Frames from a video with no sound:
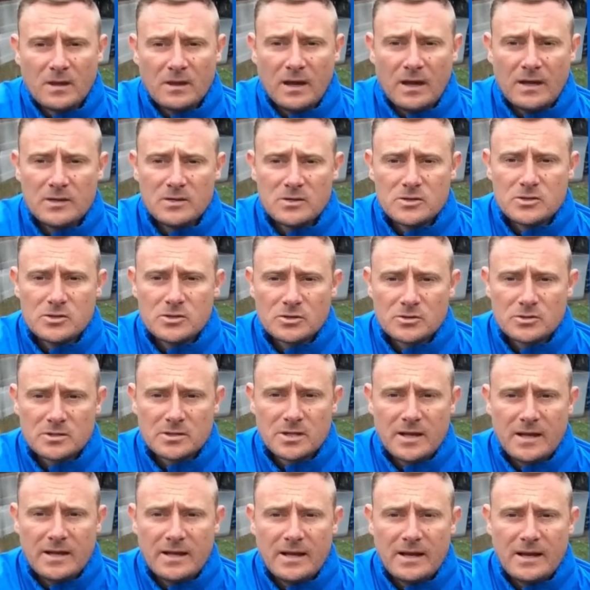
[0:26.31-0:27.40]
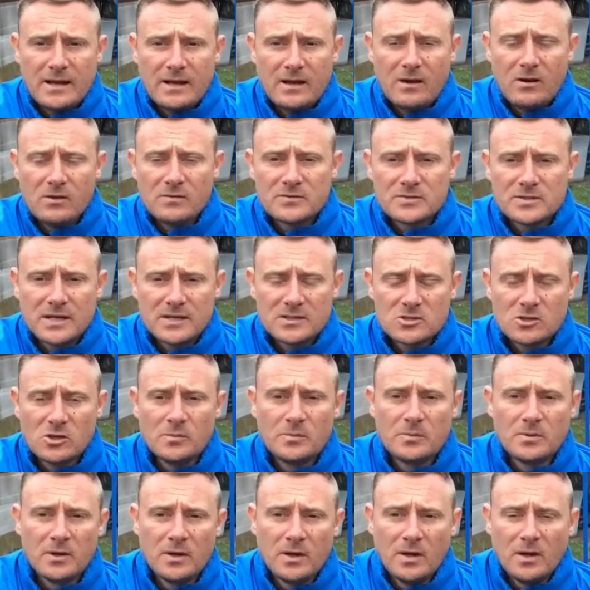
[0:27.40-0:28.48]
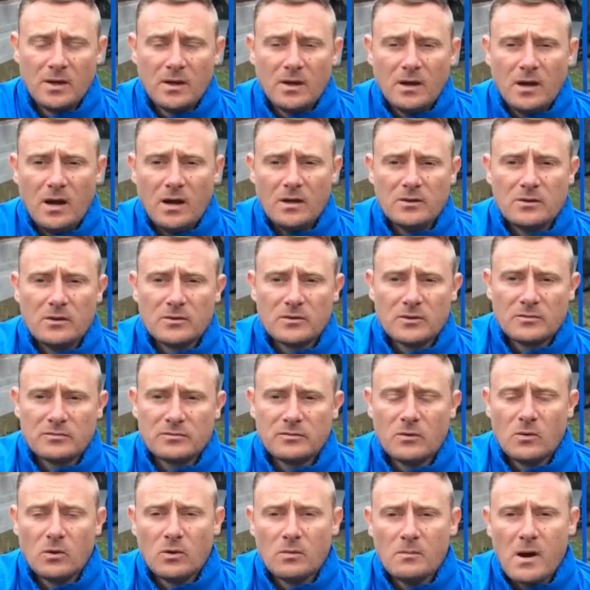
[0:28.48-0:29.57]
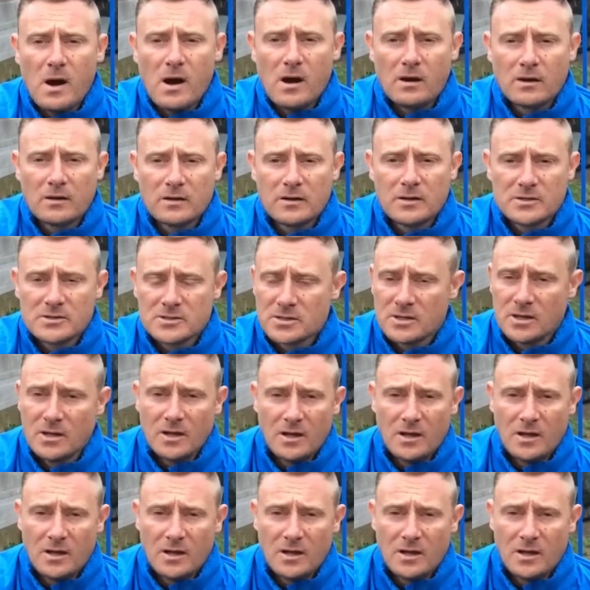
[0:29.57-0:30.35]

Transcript: and just here I've set up another 4 markers.